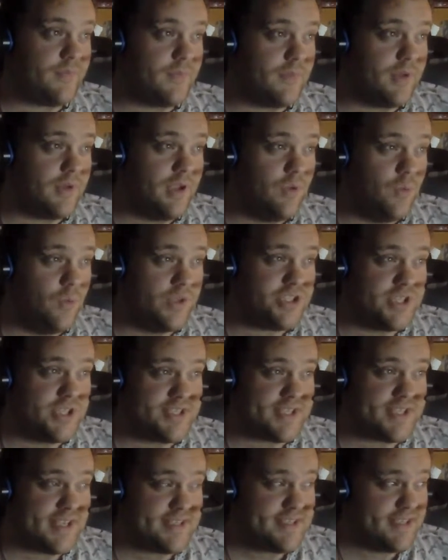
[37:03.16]
in which
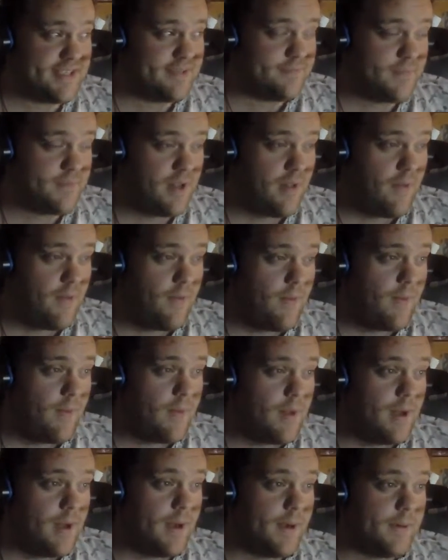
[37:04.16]
exist,
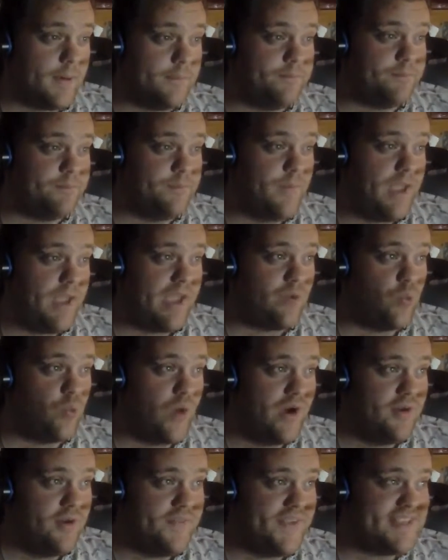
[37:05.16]
and
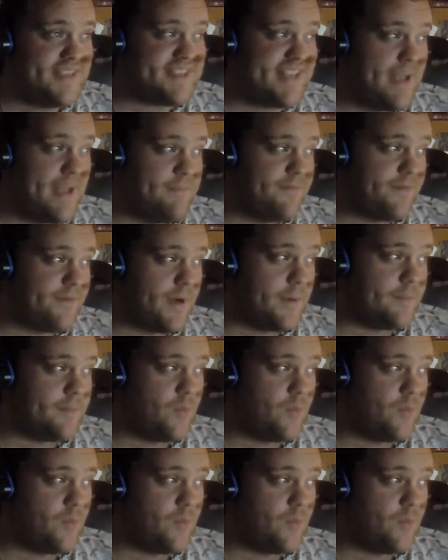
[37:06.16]
where do they stem from?